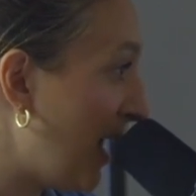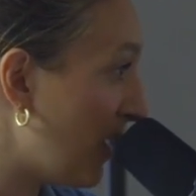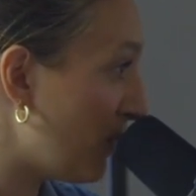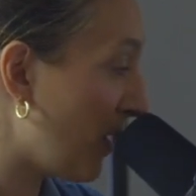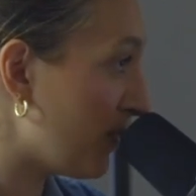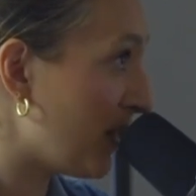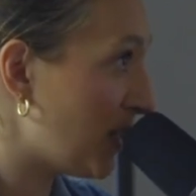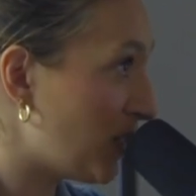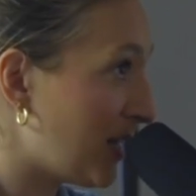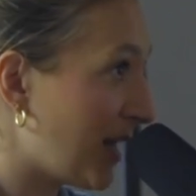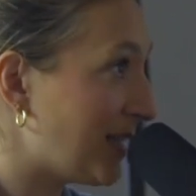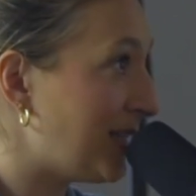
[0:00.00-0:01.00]
And in
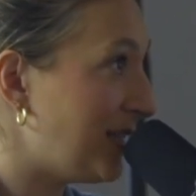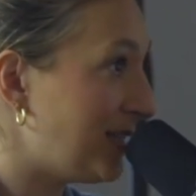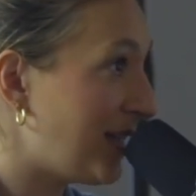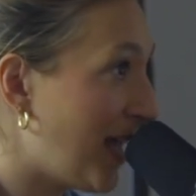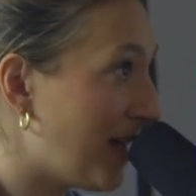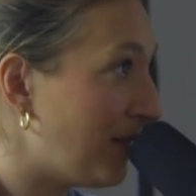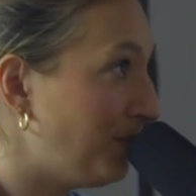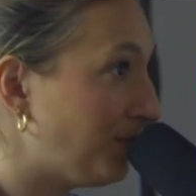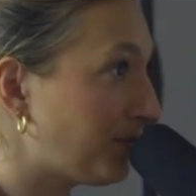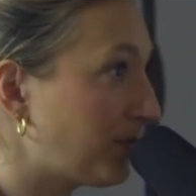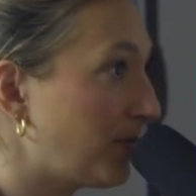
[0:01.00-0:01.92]
Revelation 1910,